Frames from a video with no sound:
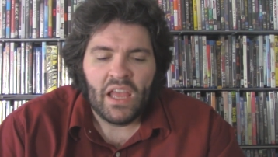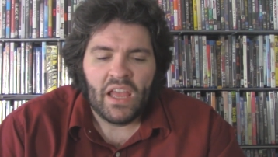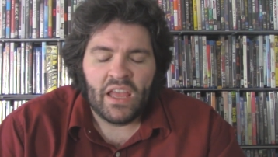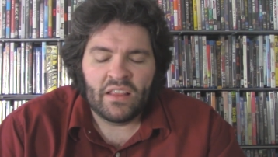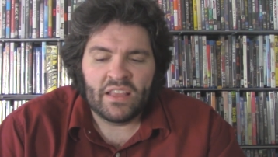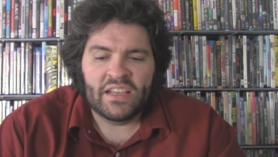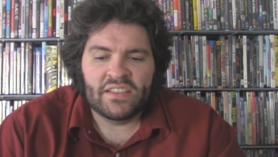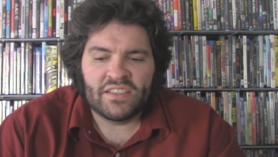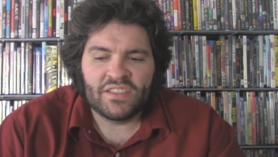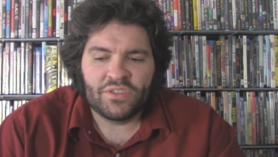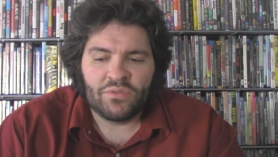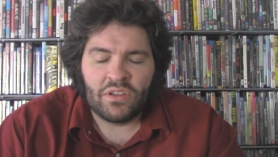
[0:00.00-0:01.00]
It leans
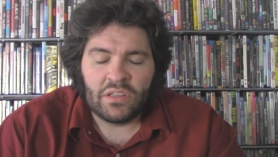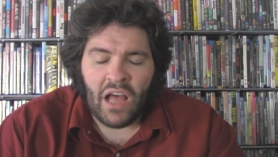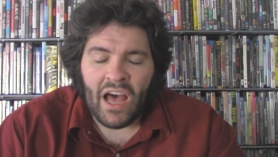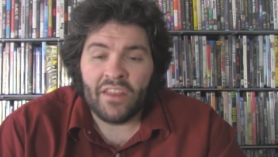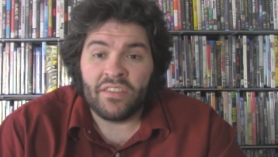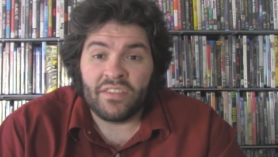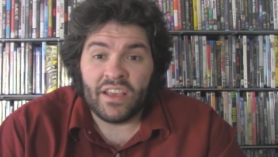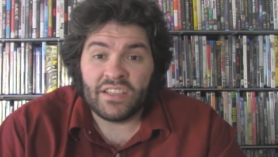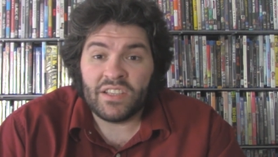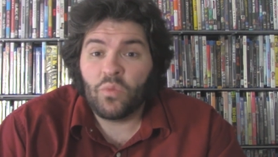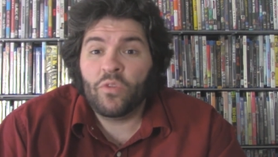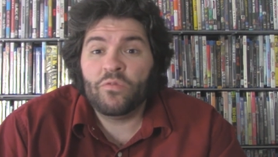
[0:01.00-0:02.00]
into a lot of
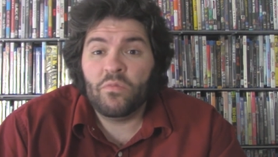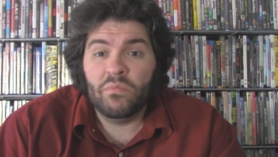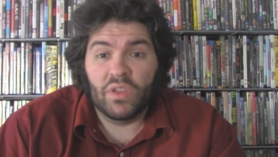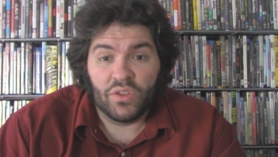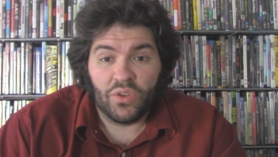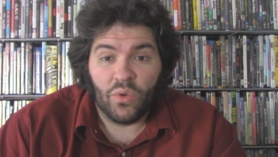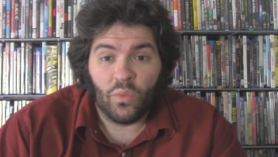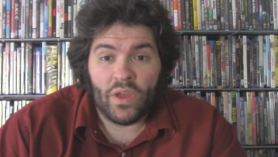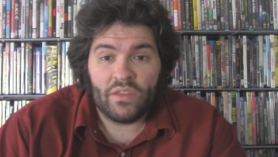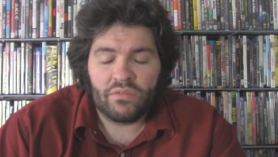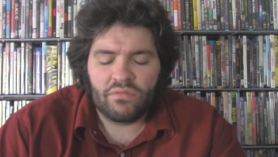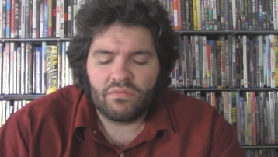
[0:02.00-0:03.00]
things that we're familiar
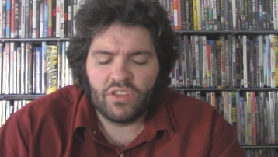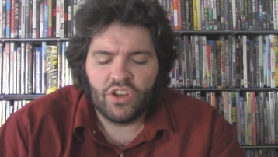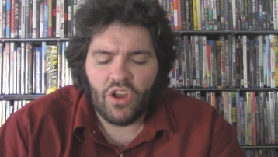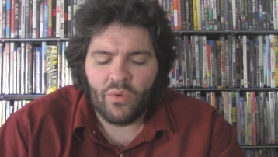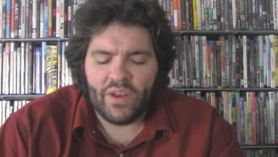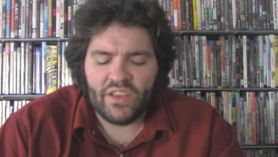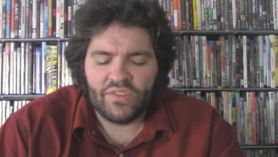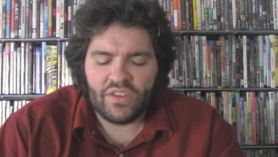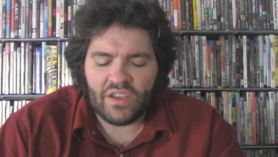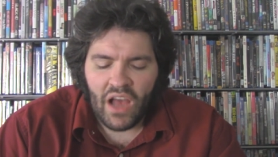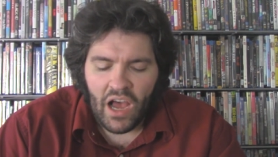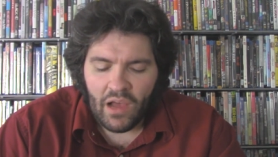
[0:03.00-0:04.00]
with. You know, it is a
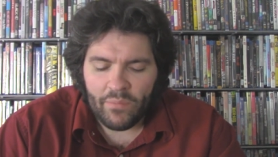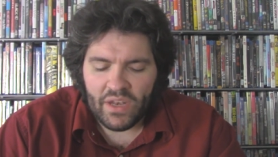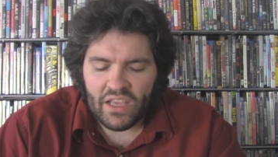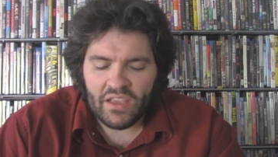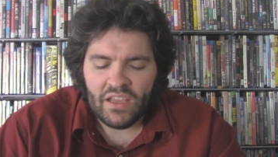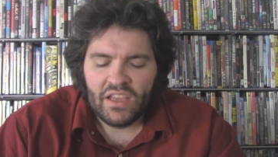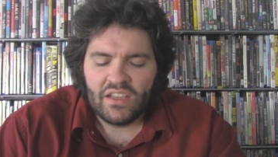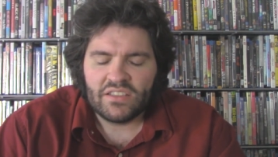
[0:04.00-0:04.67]
comedy.